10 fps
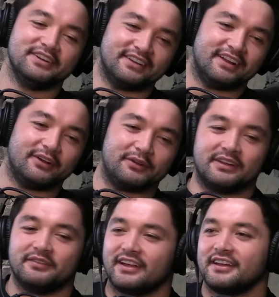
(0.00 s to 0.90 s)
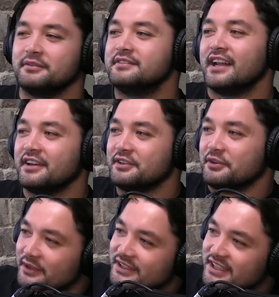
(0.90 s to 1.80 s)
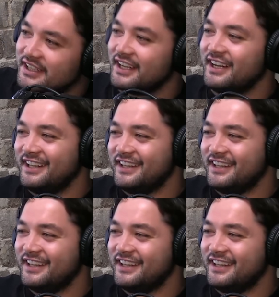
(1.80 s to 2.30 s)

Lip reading: you'd go with them. They keep telling you ridiculous,